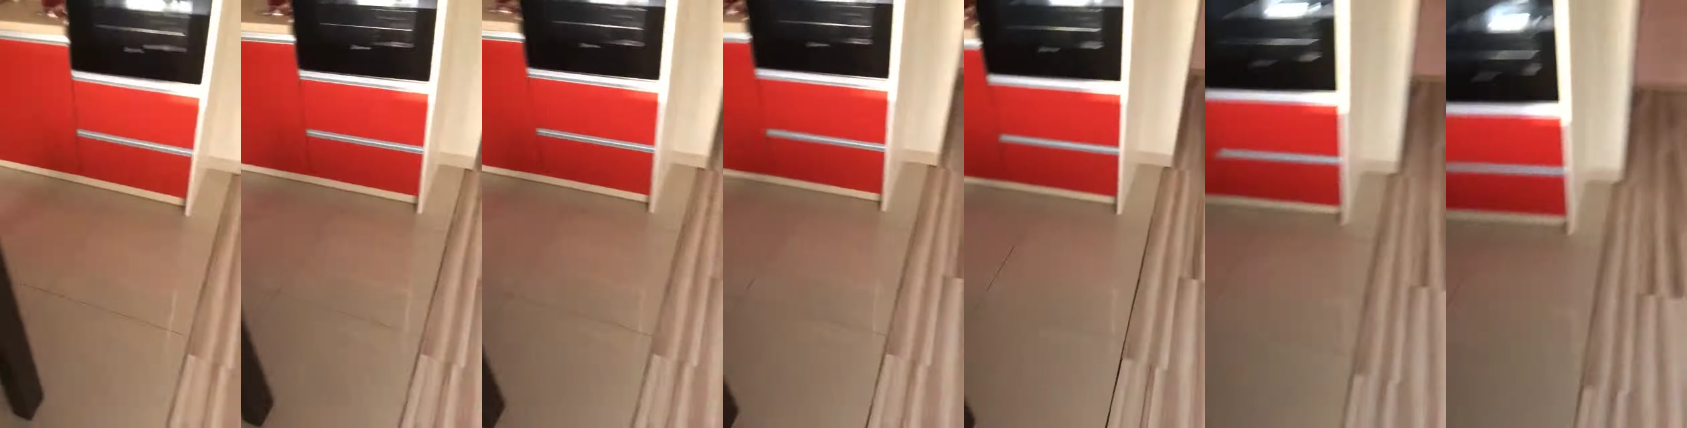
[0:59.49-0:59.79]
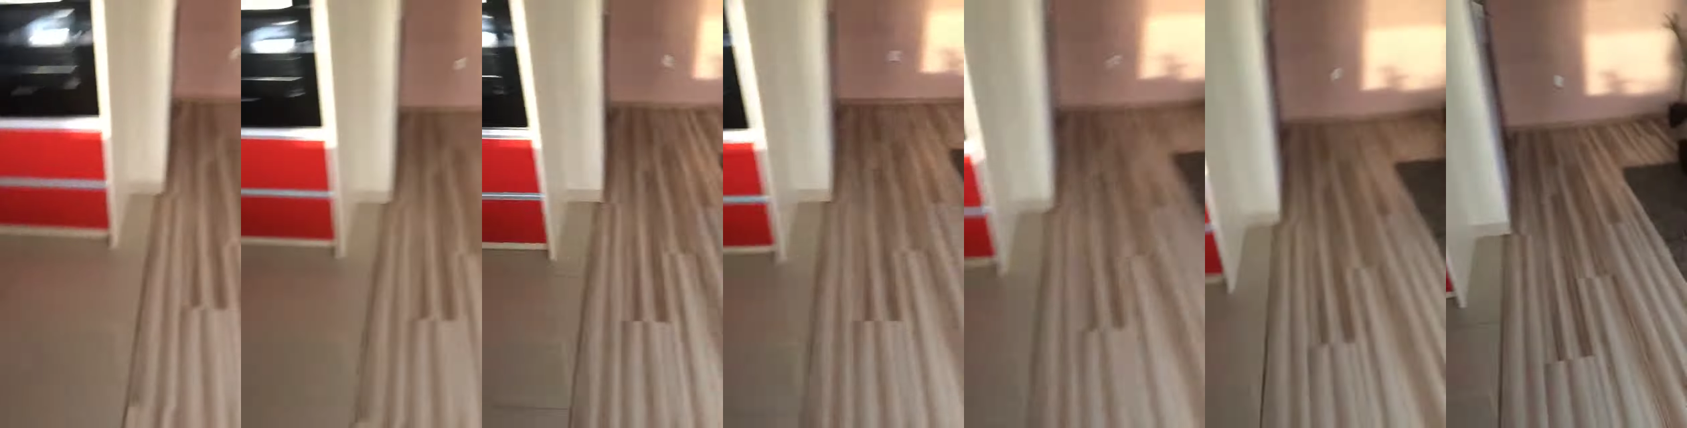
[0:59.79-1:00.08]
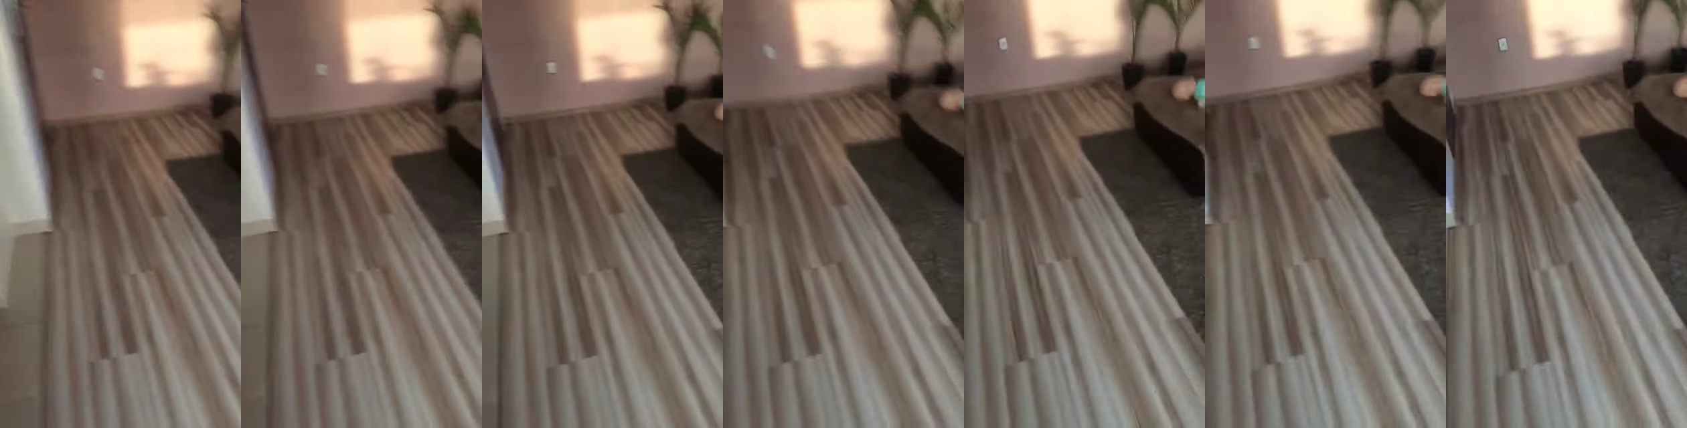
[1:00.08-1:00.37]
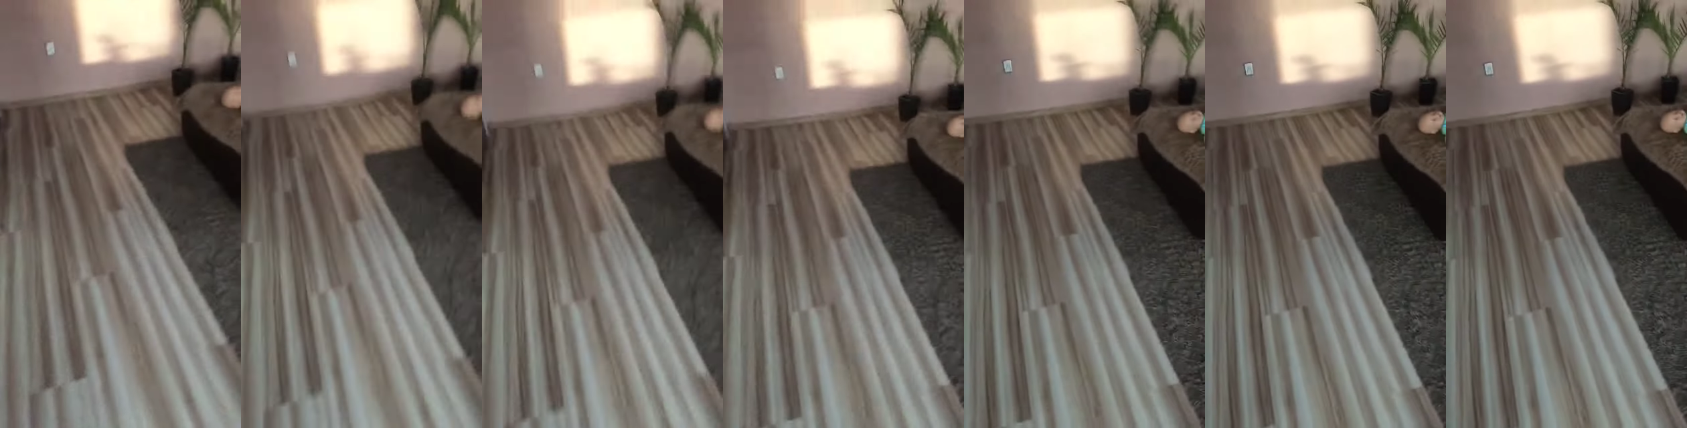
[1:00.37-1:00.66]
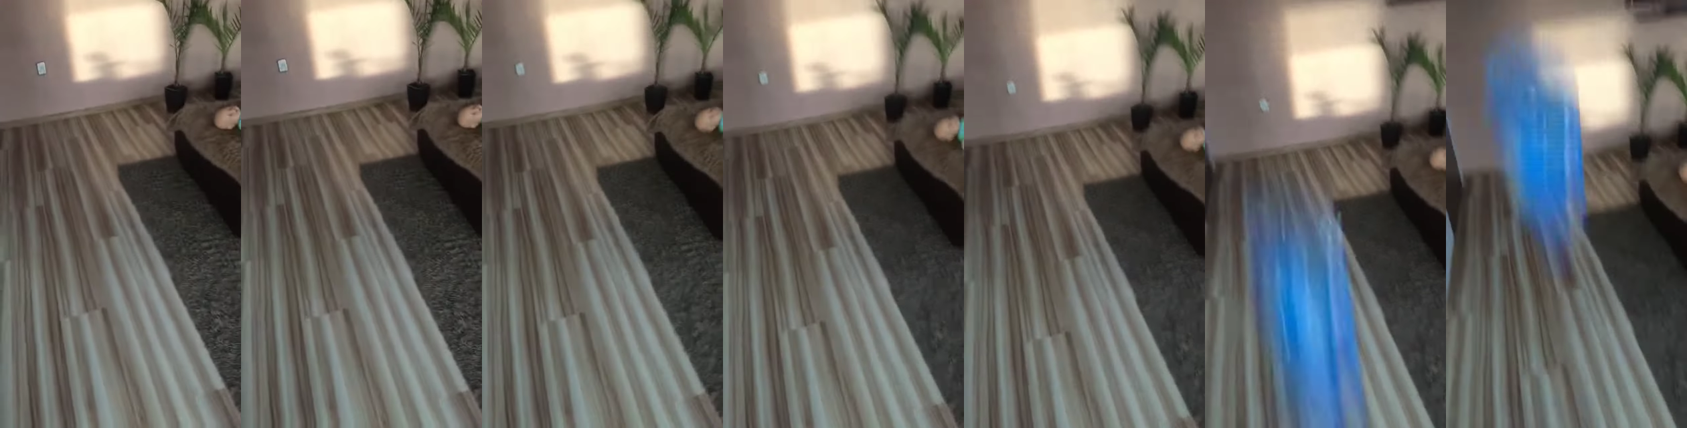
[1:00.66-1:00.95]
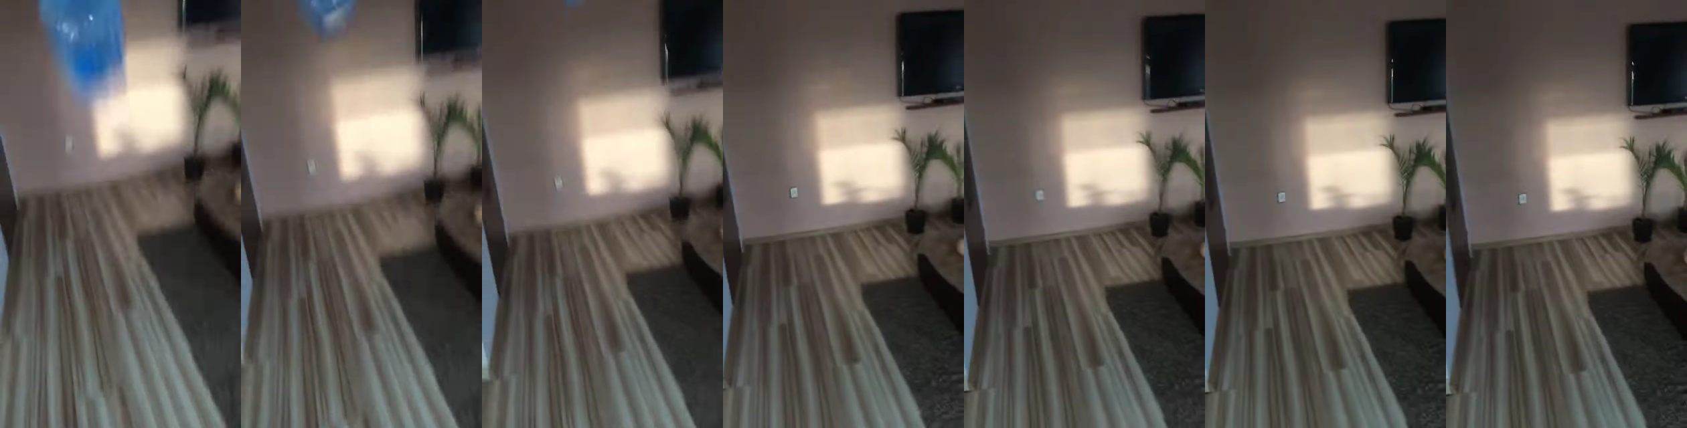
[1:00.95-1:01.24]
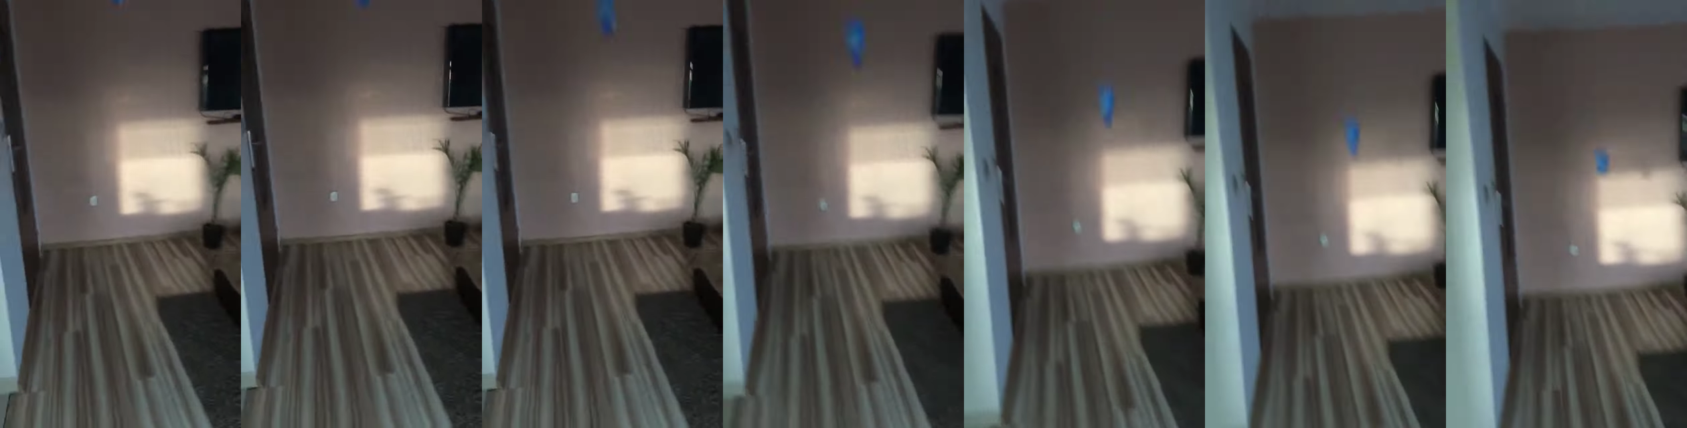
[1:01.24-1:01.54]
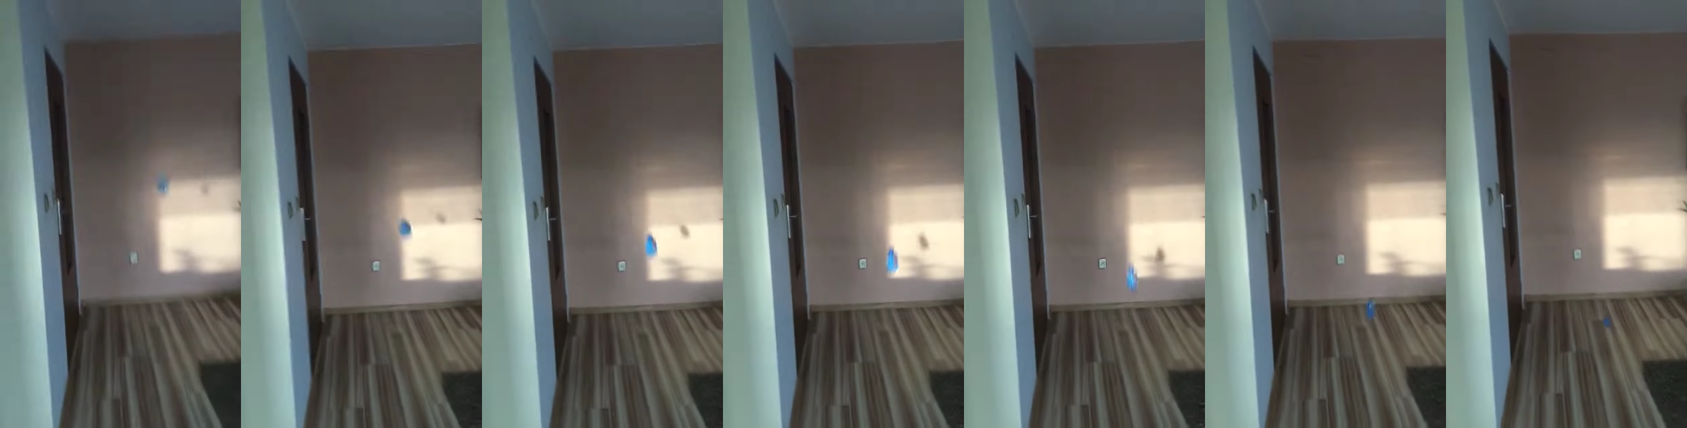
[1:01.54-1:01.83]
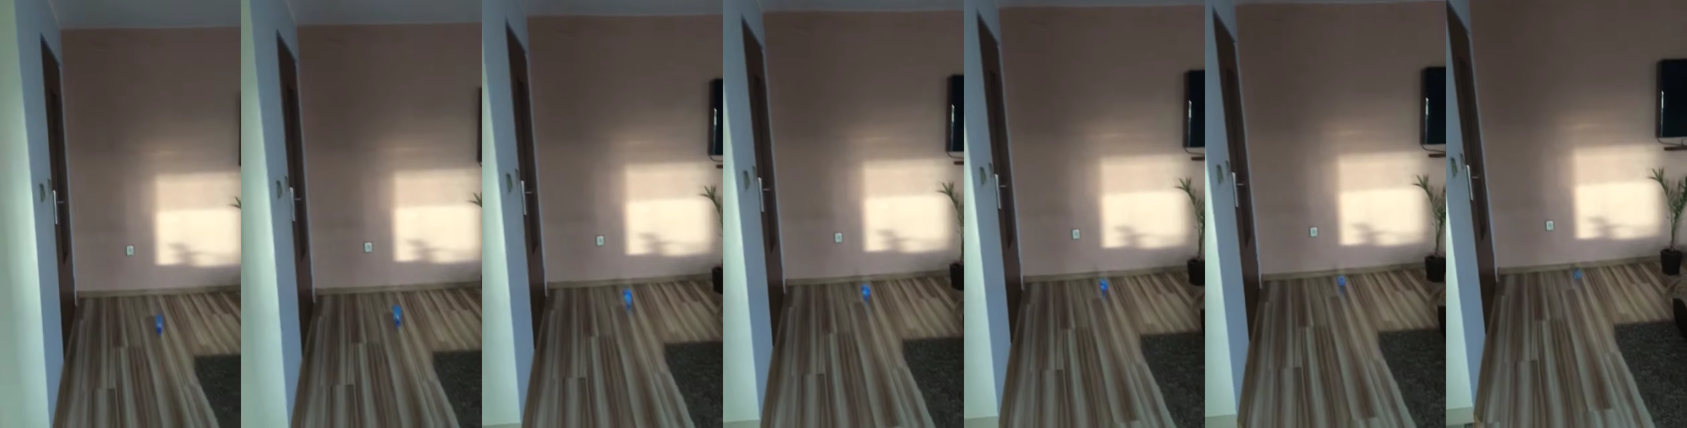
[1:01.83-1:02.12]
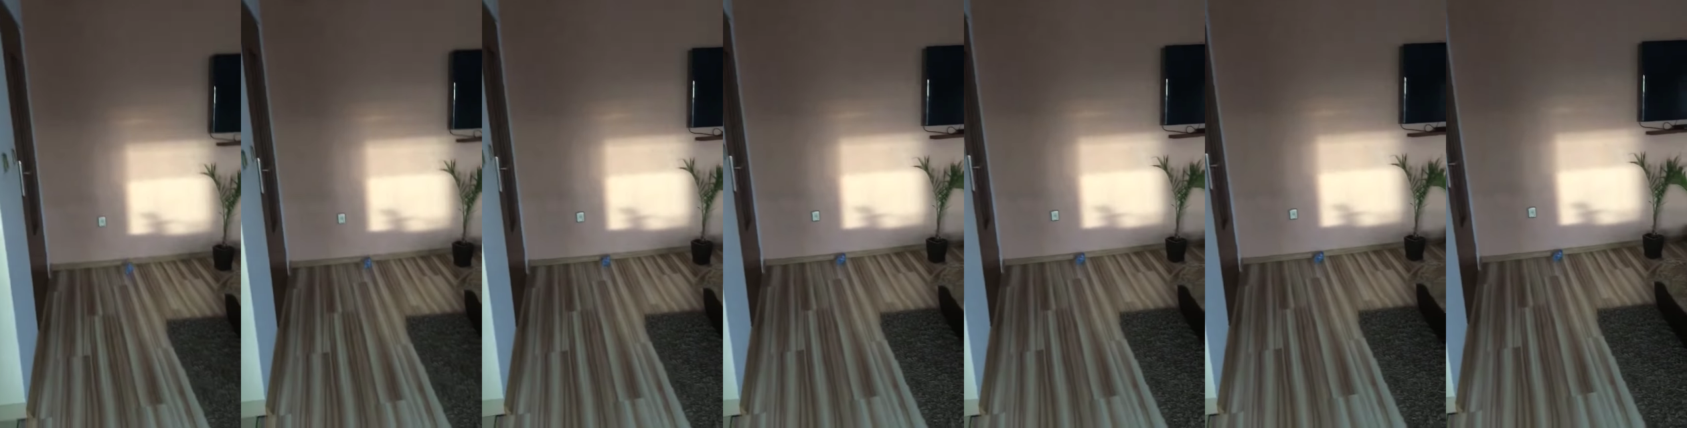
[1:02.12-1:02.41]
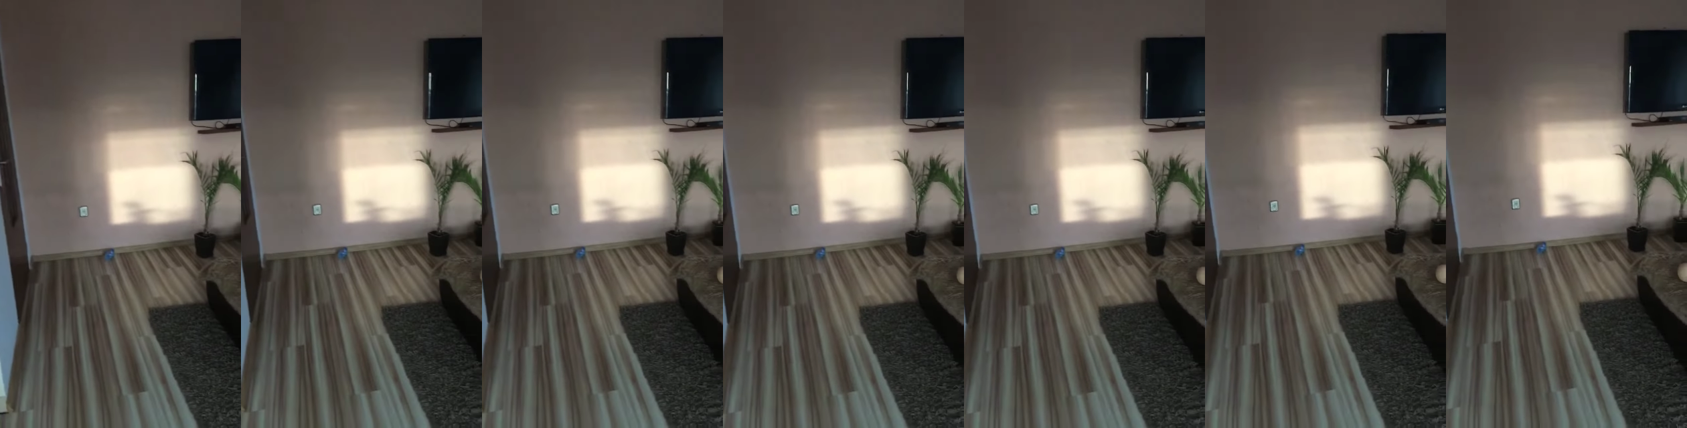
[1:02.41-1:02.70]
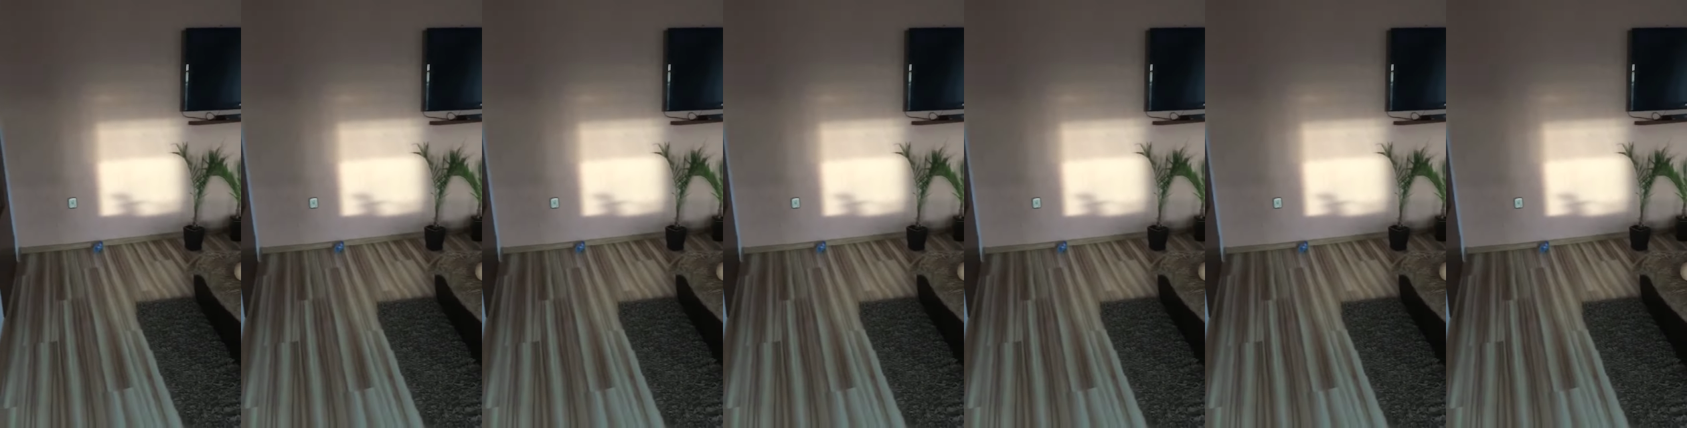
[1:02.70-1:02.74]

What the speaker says: [unreadable: no face in view]